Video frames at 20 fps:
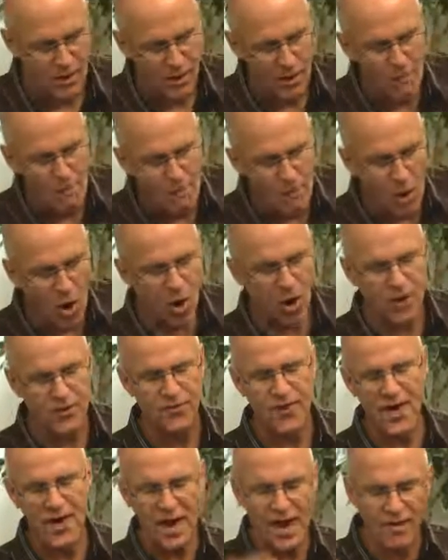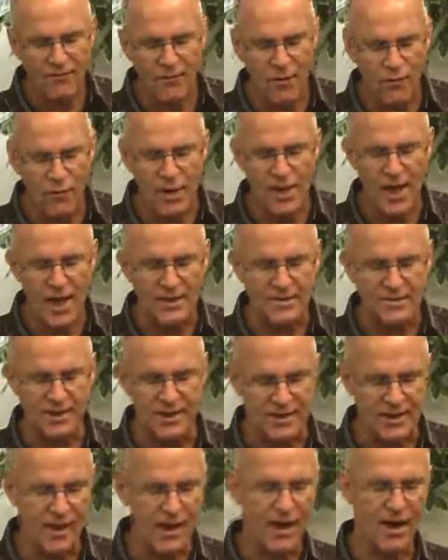A mark that everyone had to
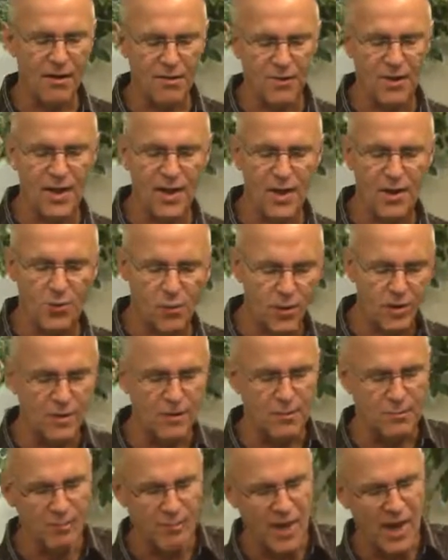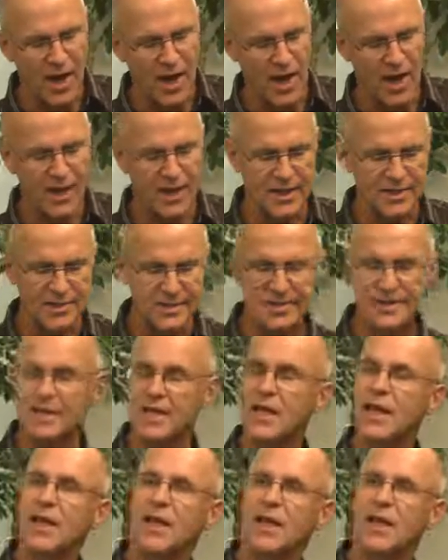carry in order to buy and
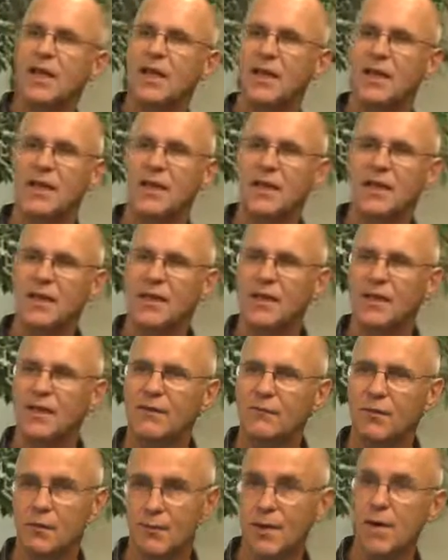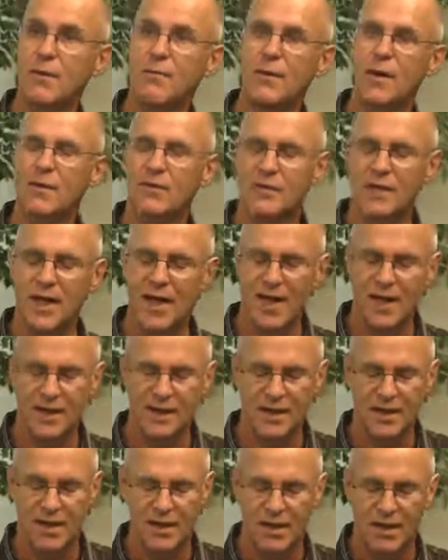sell. We read about that.
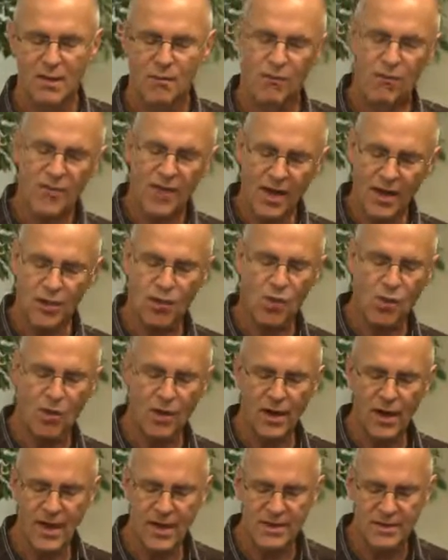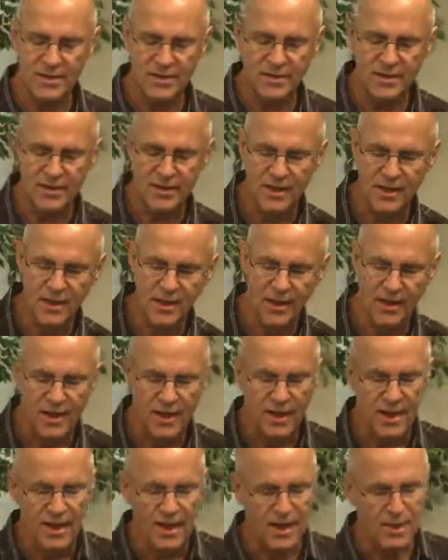Well, that correlates to the
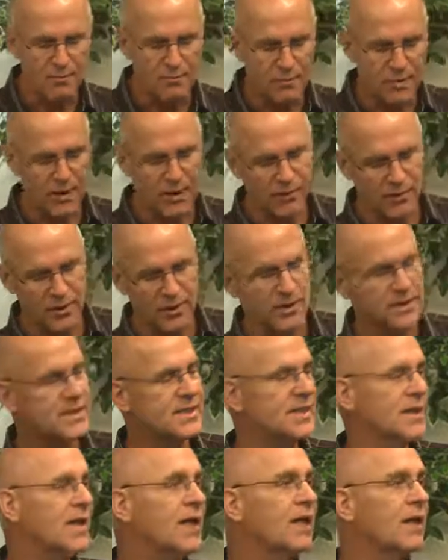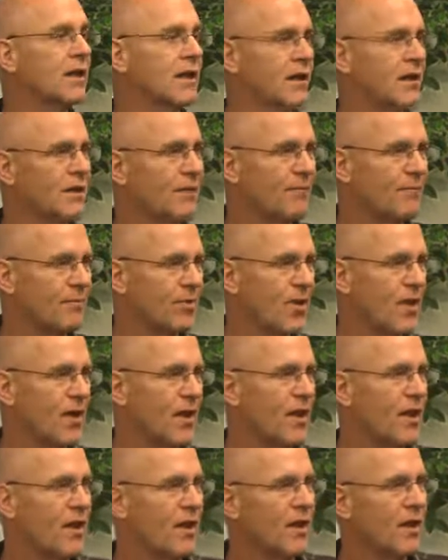imperial seal.
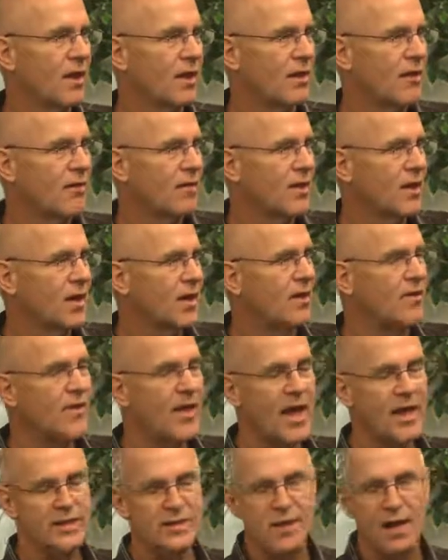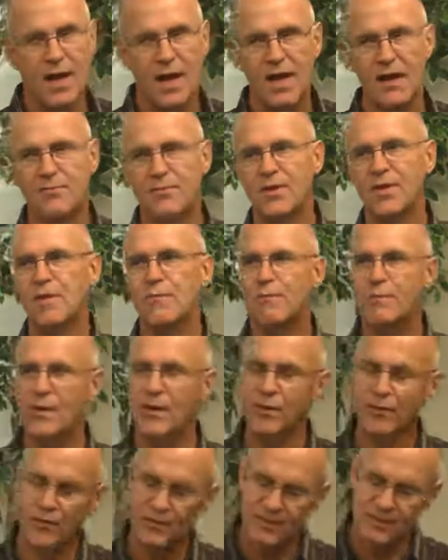In that time, the
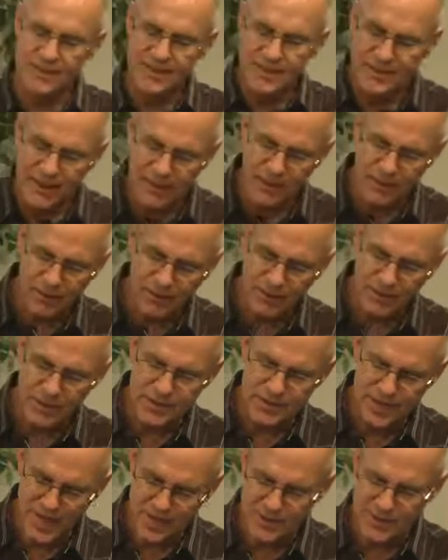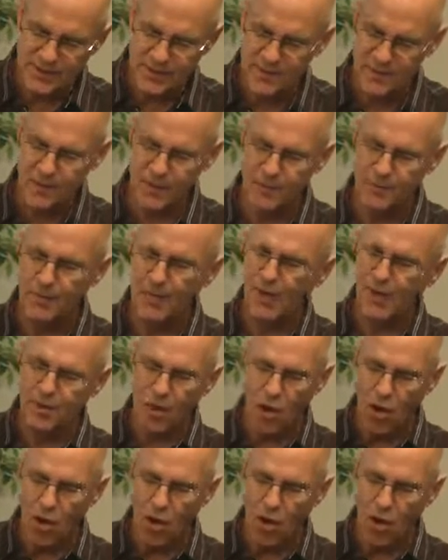imperial seal was necessary to be on